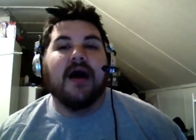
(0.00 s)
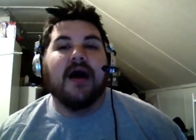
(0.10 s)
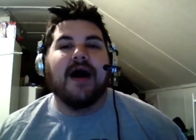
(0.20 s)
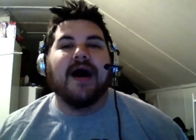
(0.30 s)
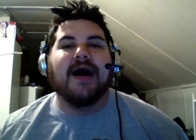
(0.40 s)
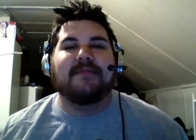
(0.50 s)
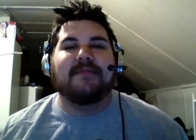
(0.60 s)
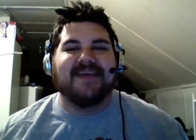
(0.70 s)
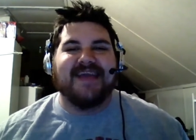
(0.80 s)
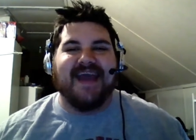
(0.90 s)
Uh,
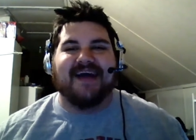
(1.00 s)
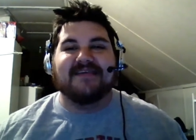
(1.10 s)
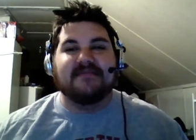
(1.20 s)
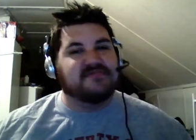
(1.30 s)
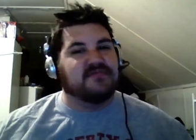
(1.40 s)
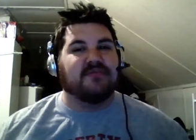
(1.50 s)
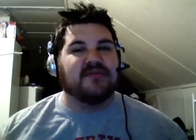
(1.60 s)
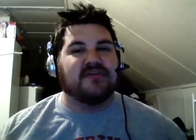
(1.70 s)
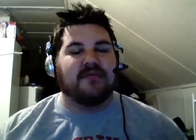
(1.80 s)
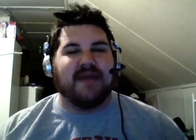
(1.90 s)
but yeah, it was a
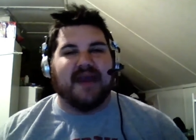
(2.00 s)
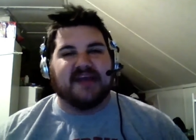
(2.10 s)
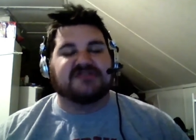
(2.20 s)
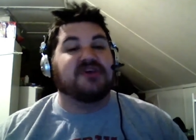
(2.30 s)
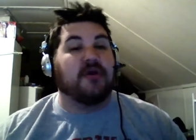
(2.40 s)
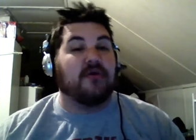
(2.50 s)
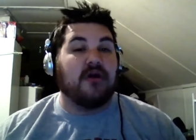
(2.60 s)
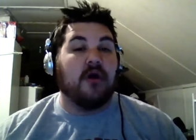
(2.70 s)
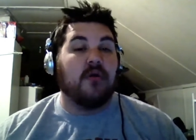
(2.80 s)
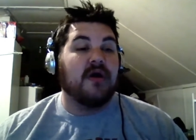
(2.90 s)
really good match.
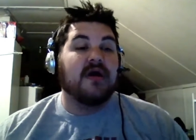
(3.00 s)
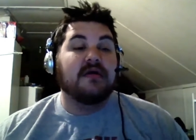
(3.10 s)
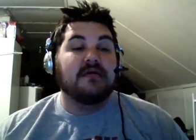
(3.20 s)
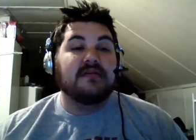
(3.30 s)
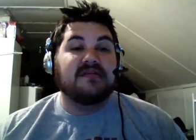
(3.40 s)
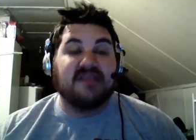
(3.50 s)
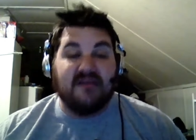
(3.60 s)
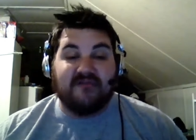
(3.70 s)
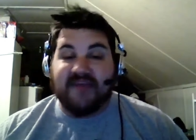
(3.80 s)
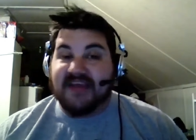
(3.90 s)
Jericho
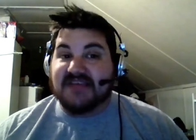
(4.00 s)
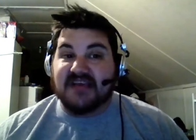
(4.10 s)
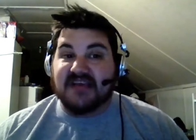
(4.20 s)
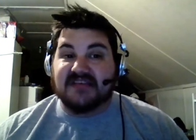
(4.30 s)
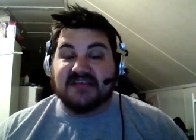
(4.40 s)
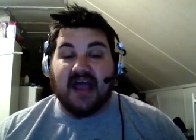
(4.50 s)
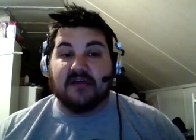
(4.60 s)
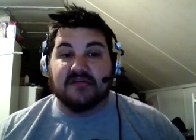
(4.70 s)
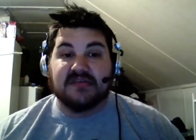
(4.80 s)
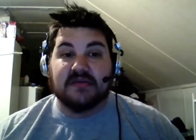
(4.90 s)
defeats AJ
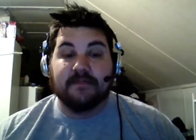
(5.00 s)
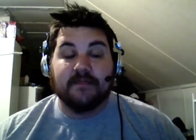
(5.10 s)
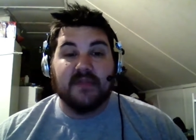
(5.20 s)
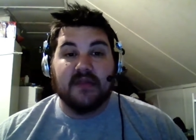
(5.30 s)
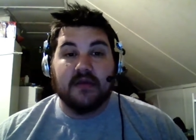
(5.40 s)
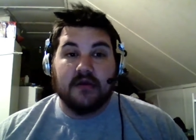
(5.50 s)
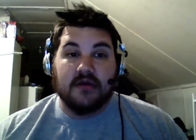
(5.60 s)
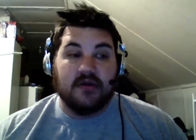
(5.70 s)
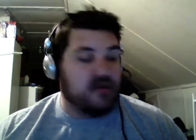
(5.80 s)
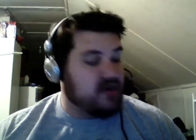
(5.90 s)
Styles.
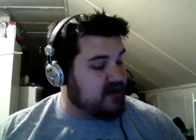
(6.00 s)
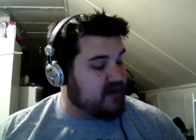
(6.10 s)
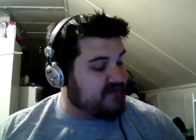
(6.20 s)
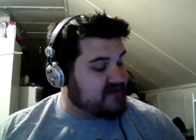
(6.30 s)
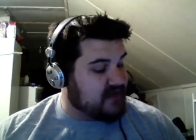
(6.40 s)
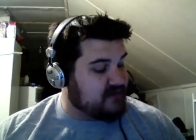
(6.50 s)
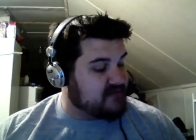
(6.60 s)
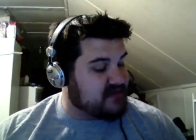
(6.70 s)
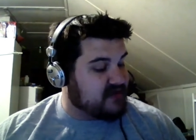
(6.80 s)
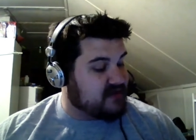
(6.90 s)
None of us, I
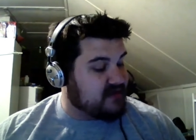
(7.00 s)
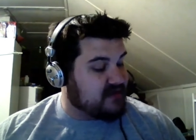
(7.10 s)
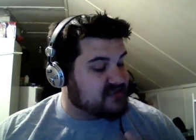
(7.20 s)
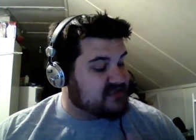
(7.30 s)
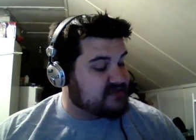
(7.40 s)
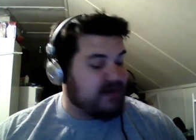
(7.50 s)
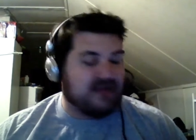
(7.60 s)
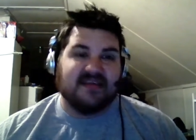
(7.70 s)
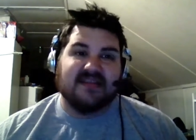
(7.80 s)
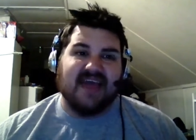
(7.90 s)
don't think,
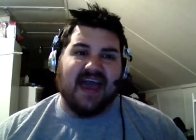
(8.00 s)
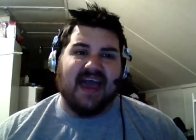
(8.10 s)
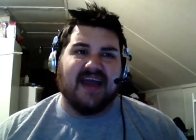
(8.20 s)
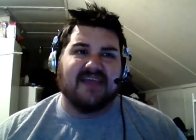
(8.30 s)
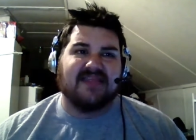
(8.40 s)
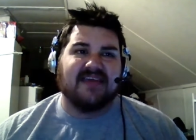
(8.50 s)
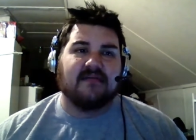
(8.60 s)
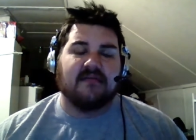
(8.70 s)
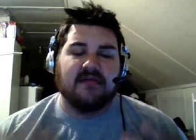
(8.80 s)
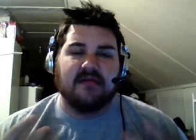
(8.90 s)
expected that. I
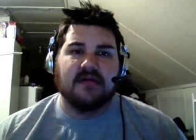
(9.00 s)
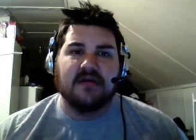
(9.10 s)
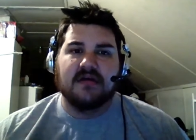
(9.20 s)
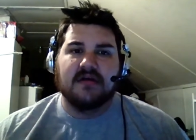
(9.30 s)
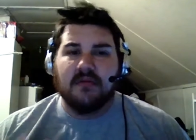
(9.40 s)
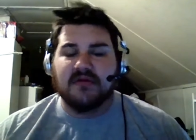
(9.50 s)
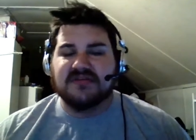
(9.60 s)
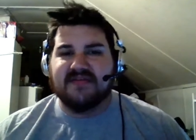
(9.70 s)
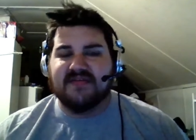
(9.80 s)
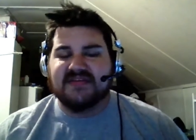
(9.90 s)
think
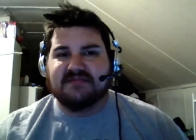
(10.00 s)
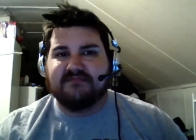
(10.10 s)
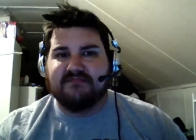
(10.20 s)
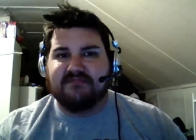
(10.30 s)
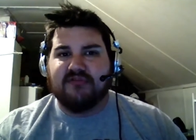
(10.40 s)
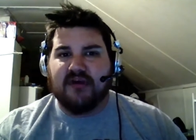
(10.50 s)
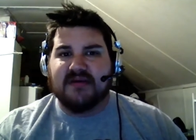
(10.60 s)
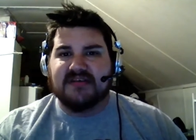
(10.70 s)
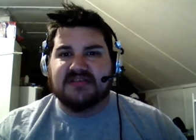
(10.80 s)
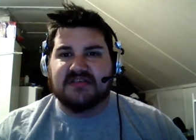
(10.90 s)
most of us pretty
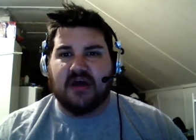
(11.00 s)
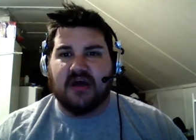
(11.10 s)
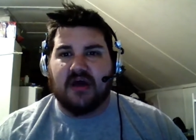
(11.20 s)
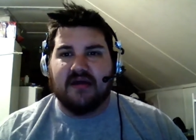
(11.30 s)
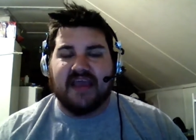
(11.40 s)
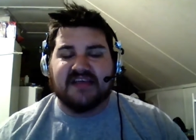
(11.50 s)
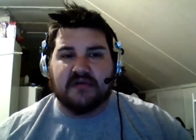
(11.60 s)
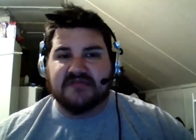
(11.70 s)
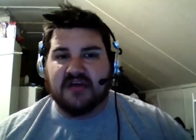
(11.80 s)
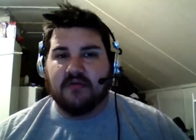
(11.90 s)
much thought AJ
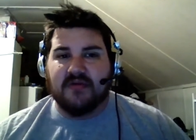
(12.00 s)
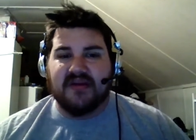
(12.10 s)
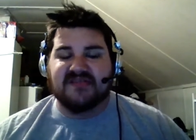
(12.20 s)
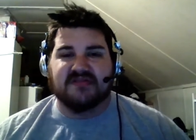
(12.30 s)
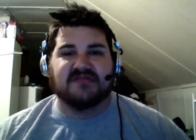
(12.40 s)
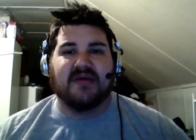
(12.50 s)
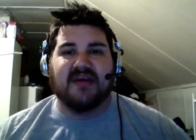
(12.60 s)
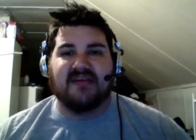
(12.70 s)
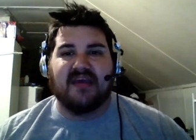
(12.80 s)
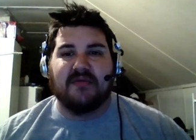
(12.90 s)
was going to win his
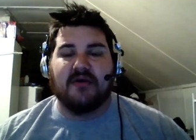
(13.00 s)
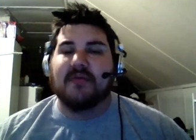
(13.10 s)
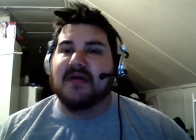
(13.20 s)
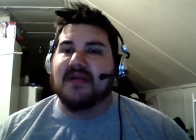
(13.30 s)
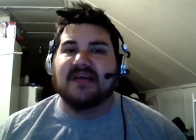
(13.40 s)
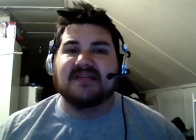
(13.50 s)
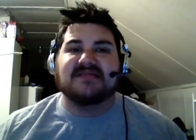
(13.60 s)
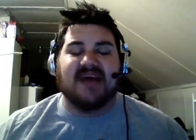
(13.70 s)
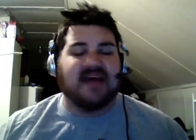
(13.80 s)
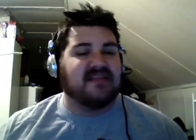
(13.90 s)
WrestleMania debut, but
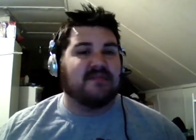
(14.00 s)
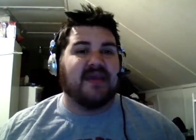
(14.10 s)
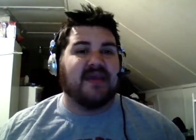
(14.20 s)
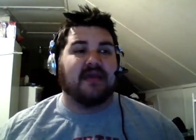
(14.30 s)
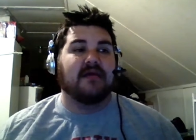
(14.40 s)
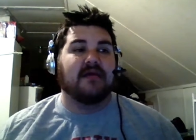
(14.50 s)
it's not to be.